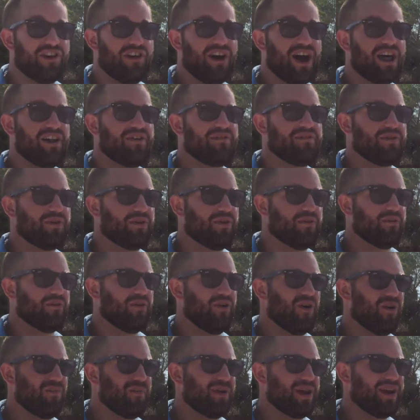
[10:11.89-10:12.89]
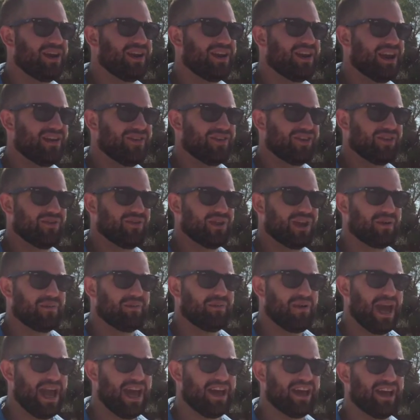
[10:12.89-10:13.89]
A lot of the Roman and the Greek
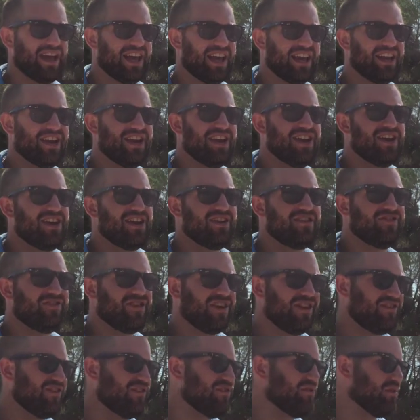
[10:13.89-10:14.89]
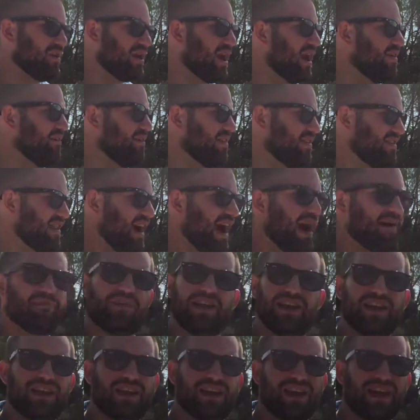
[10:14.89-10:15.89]
pagan traditions were kind of
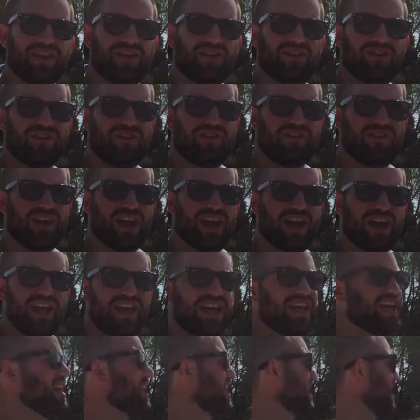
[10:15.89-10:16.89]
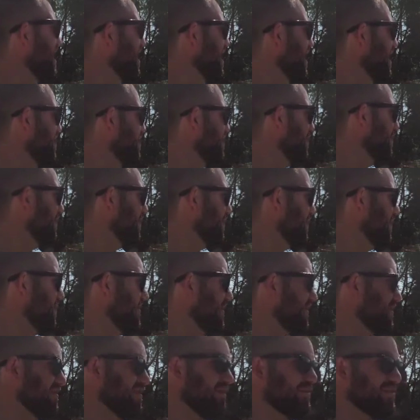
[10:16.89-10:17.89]
adopted into Christianity, but one of
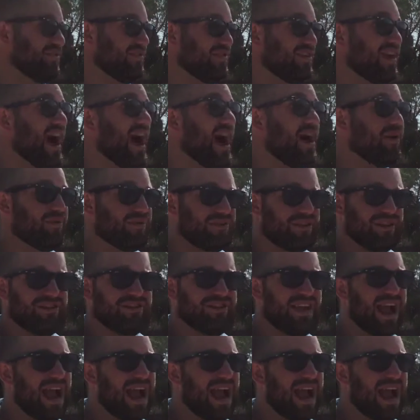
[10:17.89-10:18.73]
the things that was not were these